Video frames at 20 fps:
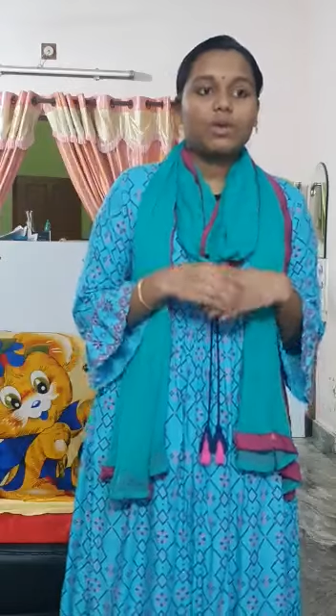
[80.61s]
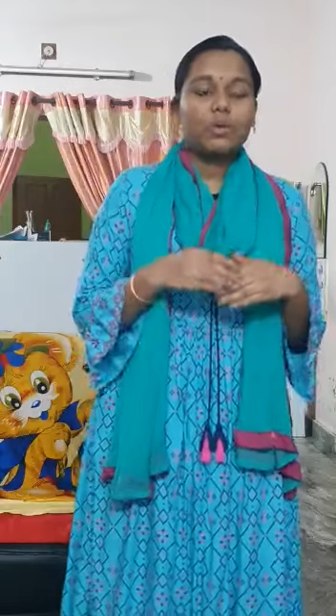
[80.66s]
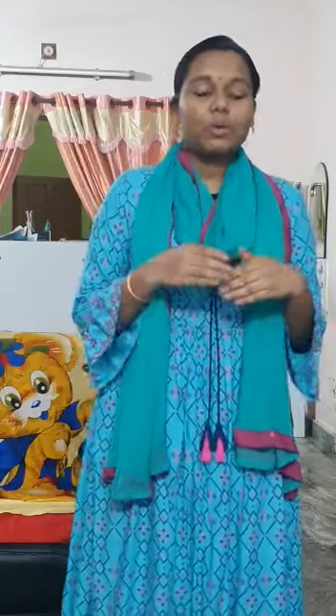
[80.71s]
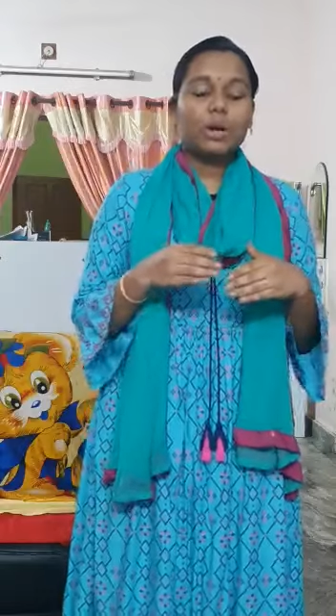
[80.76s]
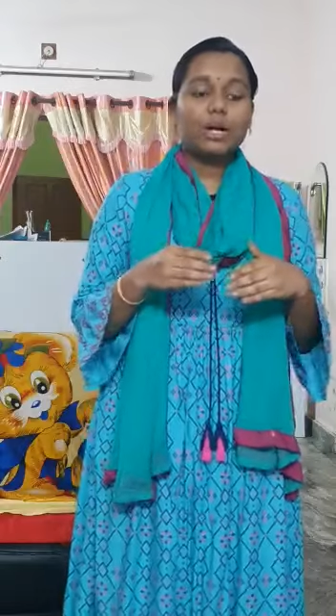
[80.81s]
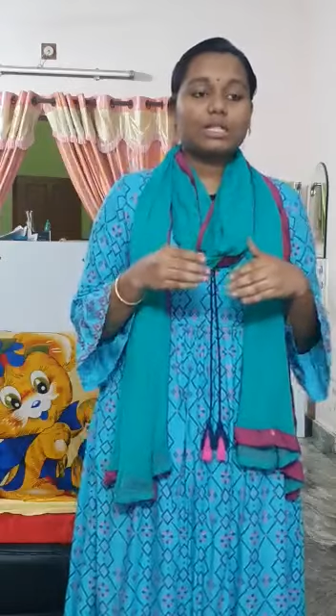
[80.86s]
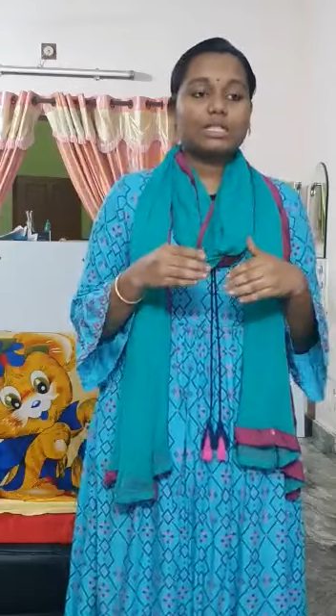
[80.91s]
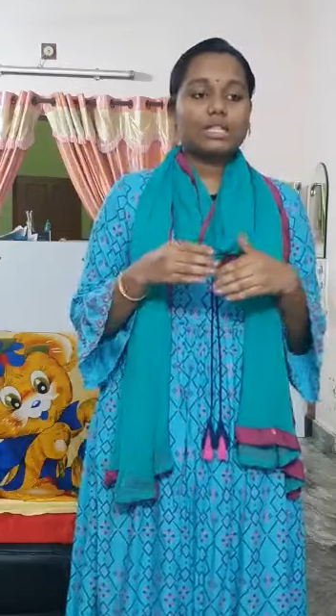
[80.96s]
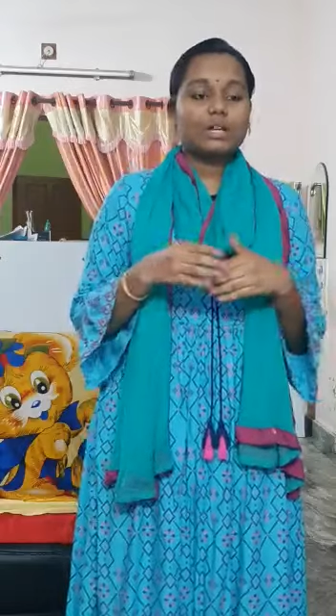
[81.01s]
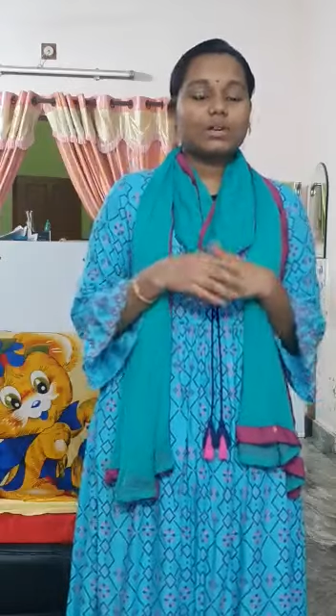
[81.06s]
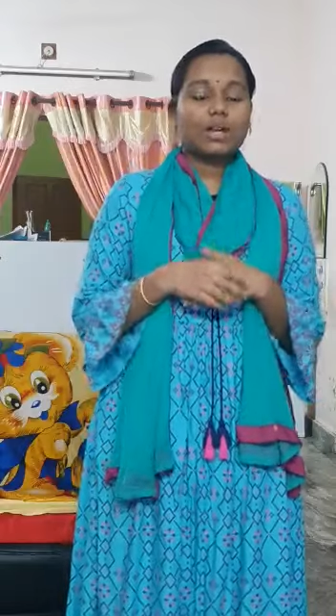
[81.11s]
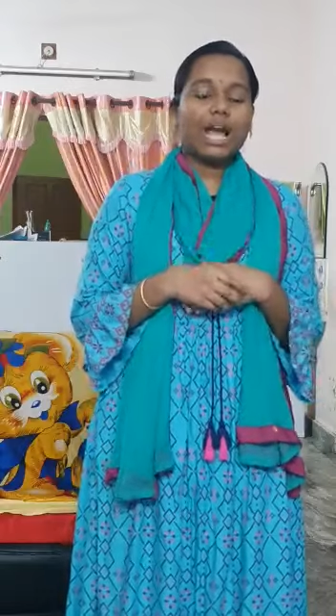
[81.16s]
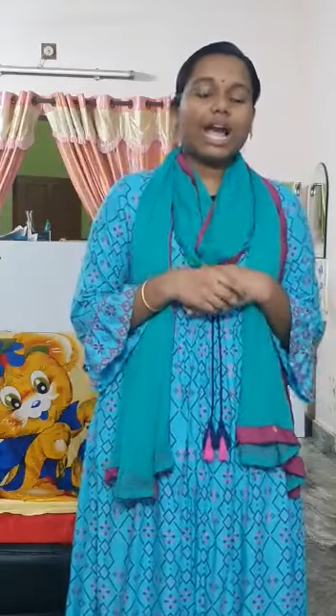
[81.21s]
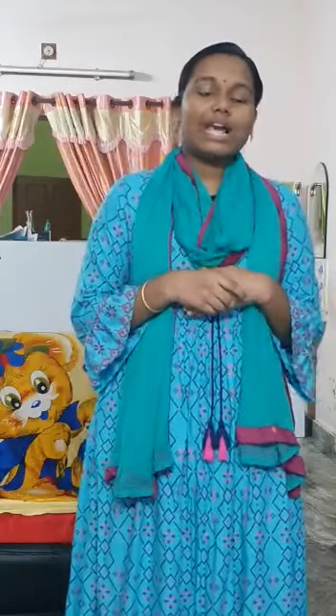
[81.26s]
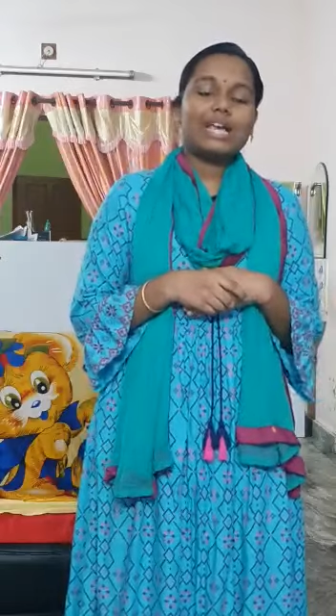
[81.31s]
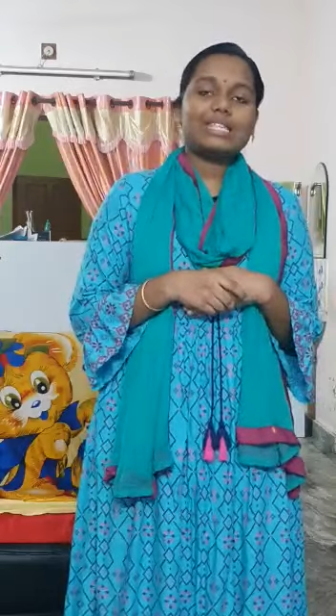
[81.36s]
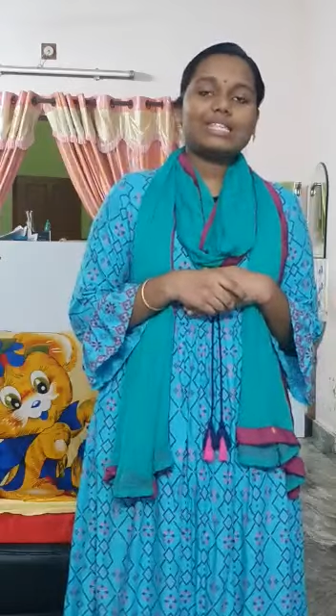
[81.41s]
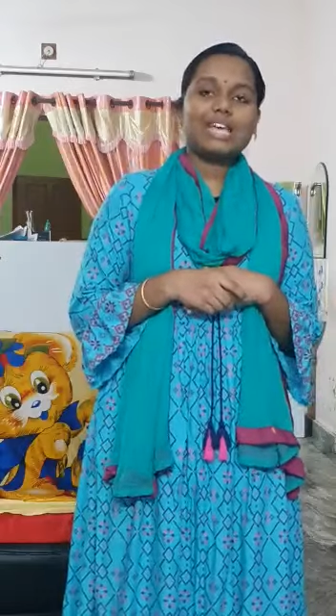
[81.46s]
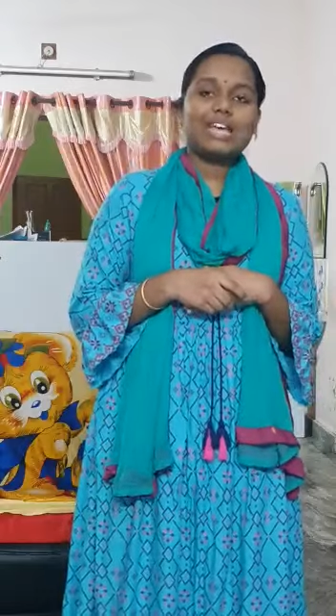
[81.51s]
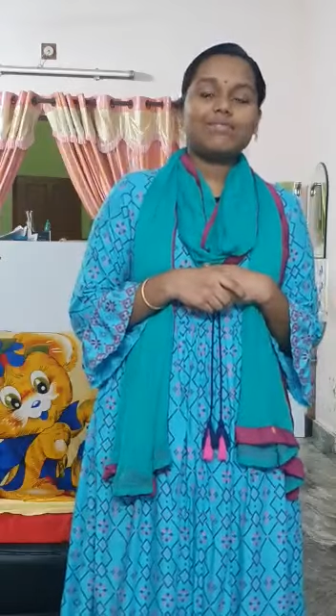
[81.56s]
Whatever
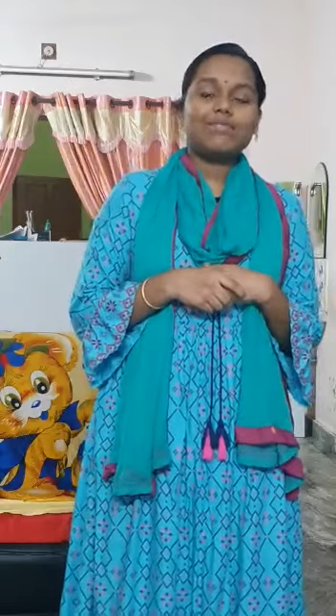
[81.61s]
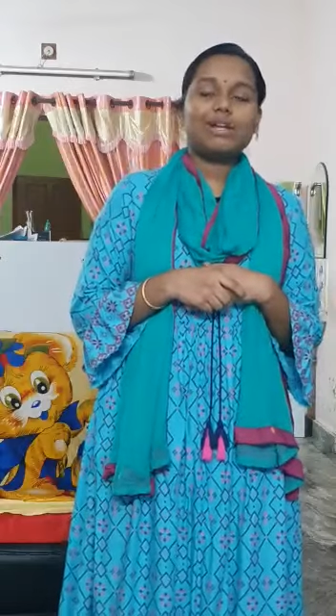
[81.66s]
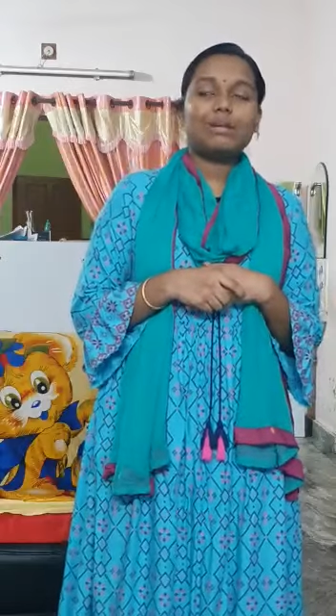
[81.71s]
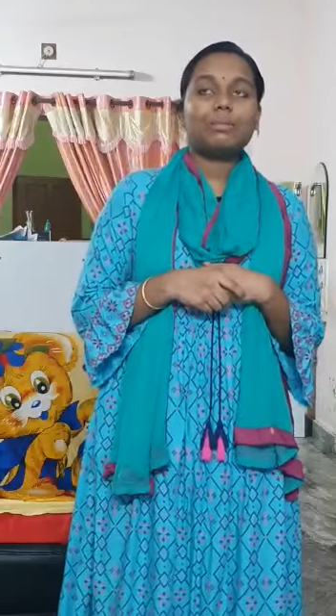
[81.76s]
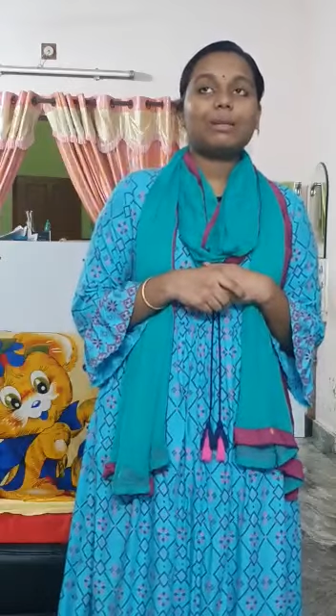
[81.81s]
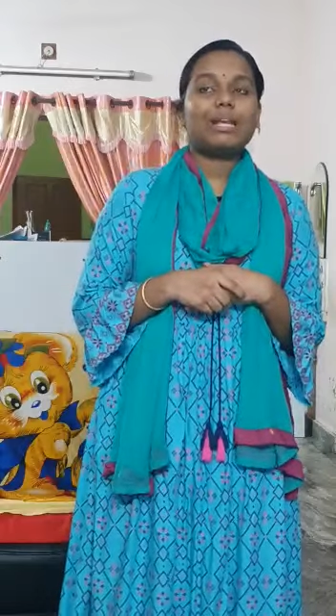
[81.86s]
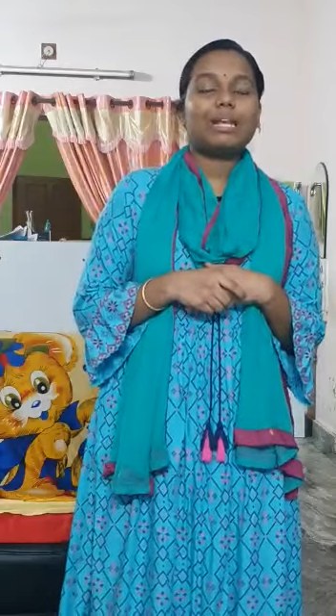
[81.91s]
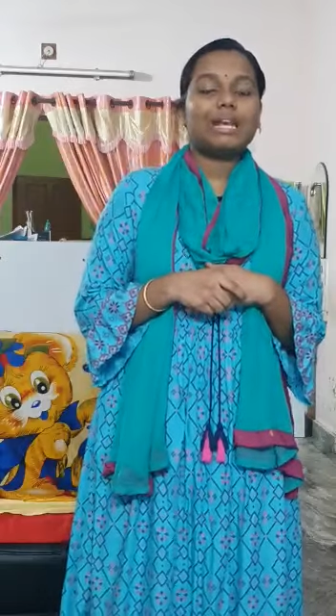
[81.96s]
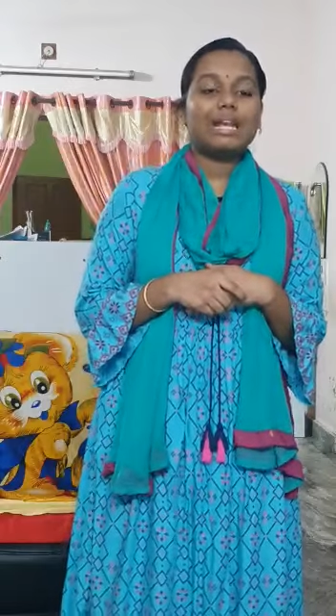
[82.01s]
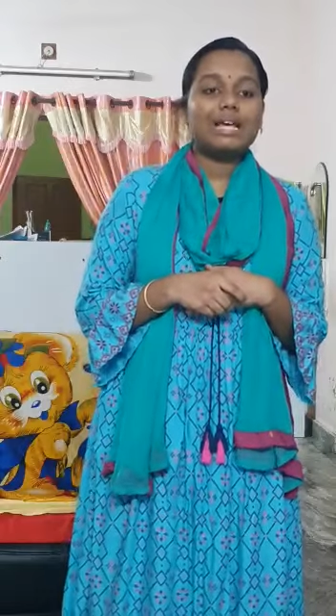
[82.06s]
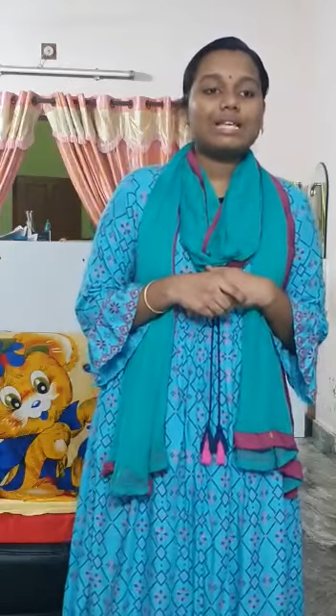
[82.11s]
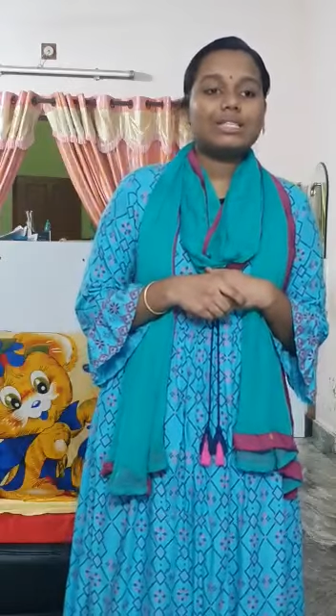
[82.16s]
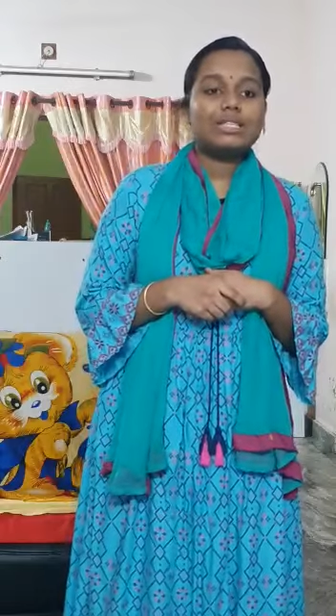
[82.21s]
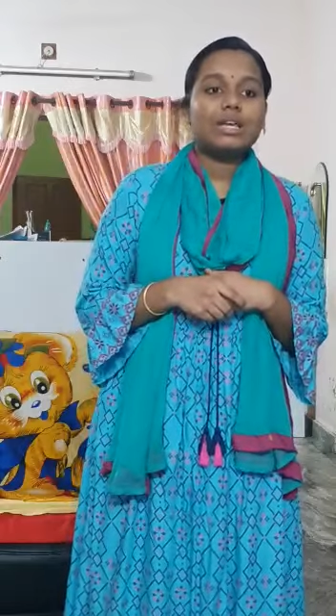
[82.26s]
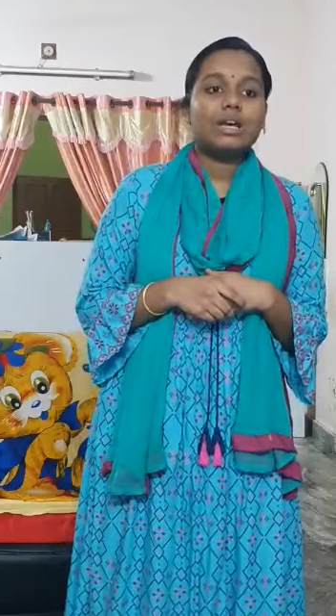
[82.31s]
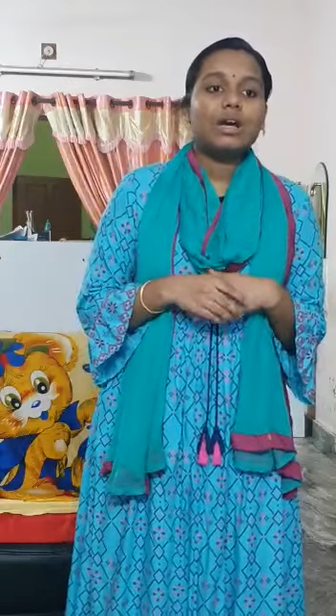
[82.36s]
I say will be less,